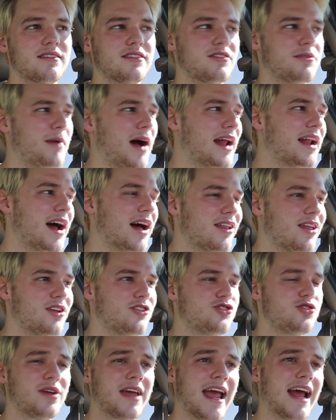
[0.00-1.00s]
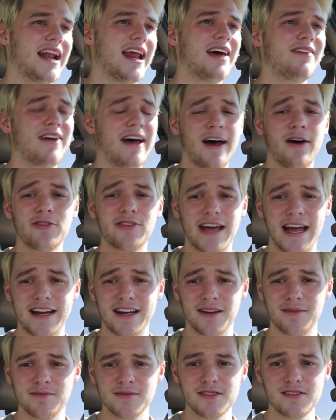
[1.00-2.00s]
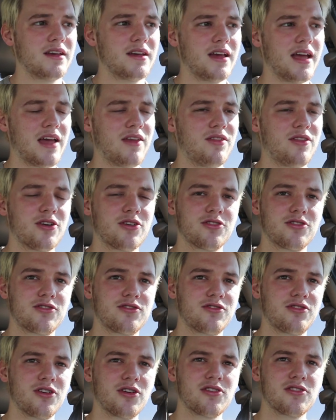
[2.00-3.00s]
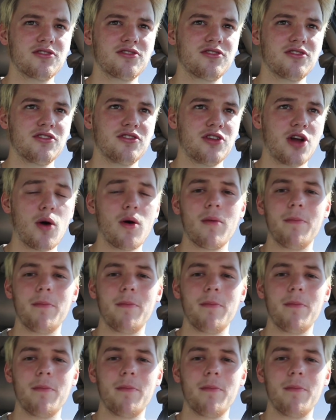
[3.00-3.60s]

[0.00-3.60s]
to my knowledge, you can't have held items and there's no